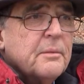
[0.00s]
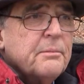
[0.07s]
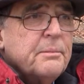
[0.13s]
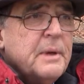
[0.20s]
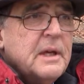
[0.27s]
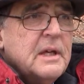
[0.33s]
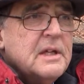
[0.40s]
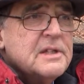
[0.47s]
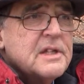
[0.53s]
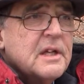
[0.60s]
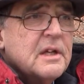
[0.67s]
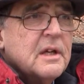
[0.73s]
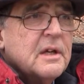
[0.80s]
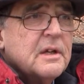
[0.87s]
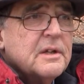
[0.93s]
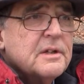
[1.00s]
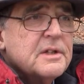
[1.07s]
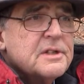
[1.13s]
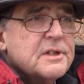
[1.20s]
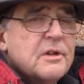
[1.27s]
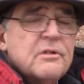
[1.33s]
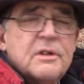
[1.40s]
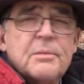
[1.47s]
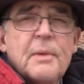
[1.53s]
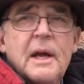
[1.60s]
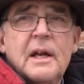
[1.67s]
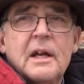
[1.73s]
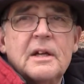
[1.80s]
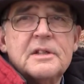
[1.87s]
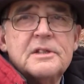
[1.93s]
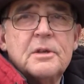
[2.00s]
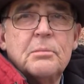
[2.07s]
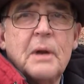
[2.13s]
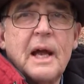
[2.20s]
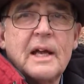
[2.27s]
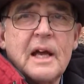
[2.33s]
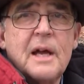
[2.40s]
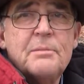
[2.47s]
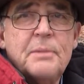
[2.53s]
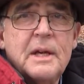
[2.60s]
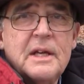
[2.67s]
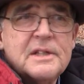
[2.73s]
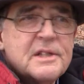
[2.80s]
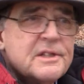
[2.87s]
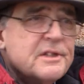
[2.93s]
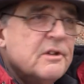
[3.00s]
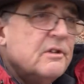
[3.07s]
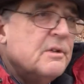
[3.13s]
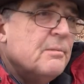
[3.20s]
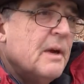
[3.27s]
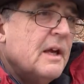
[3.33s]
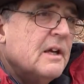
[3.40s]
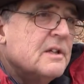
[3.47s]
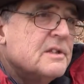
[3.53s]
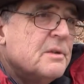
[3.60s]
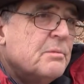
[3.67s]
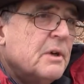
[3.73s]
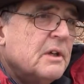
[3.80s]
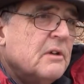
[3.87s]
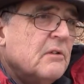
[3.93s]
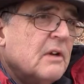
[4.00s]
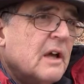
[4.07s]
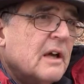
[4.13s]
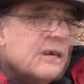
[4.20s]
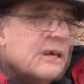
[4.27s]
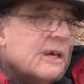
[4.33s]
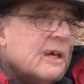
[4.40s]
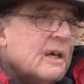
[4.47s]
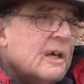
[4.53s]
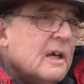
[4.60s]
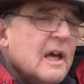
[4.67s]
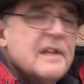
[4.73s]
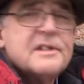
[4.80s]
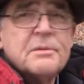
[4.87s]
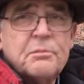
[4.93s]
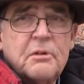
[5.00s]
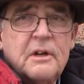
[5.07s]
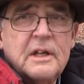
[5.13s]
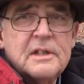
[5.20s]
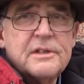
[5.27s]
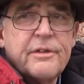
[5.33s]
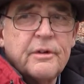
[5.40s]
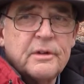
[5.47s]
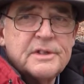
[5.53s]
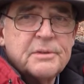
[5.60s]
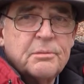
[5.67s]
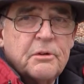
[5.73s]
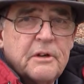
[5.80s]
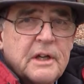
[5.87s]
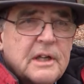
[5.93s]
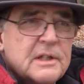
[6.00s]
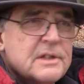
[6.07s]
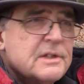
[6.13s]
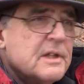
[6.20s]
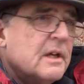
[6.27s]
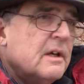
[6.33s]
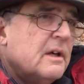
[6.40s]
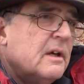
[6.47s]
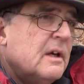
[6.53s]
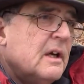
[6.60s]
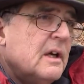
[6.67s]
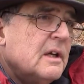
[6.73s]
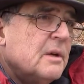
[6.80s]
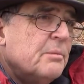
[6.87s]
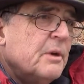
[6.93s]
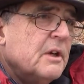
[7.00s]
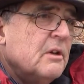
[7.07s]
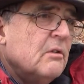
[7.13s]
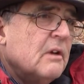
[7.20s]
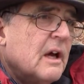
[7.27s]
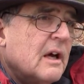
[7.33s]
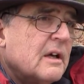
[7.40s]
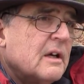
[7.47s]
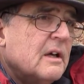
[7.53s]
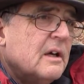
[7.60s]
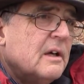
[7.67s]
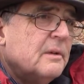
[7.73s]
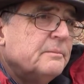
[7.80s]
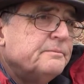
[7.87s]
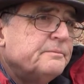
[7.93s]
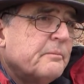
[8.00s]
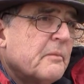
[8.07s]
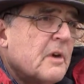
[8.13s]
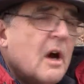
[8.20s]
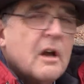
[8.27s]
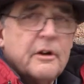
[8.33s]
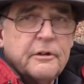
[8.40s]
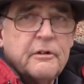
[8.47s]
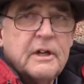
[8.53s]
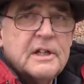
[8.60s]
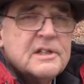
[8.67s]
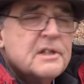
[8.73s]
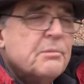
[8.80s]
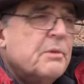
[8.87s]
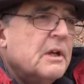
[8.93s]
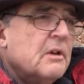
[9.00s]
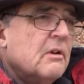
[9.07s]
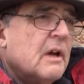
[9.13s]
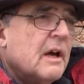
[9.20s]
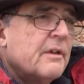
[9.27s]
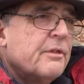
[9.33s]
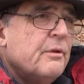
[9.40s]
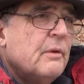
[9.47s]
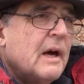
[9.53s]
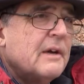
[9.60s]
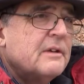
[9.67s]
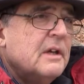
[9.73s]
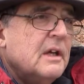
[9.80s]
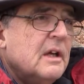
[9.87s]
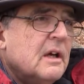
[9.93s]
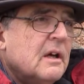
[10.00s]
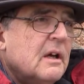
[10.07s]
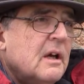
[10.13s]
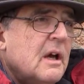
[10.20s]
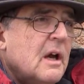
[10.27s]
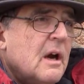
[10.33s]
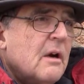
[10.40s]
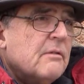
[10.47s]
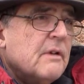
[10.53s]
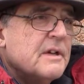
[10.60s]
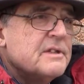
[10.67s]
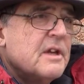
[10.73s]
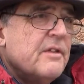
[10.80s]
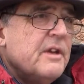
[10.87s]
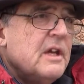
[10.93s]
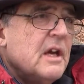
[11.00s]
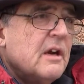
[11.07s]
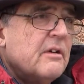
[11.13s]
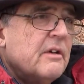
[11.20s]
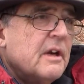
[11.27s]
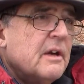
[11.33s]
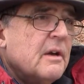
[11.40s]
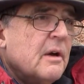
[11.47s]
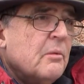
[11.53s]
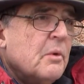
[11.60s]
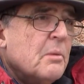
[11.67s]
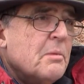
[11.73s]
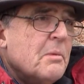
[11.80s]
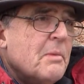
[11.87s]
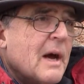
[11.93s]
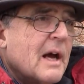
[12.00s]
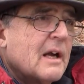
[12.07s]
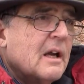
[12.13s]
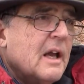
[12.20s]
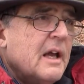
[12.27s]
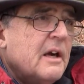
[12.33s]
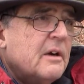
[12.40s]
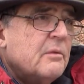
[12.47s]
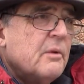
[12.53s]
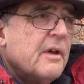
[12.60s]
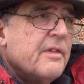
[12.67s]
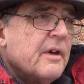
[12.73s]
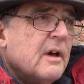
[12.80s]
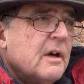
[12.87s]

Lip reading: peas and stewed tomatoes, your black-eyed peas and stewed tomatoes to bring you luck, and some greens. Throw in some greens to bring you luck, collard greens to bring you luck throughout the rest of the year. And we'll be back later with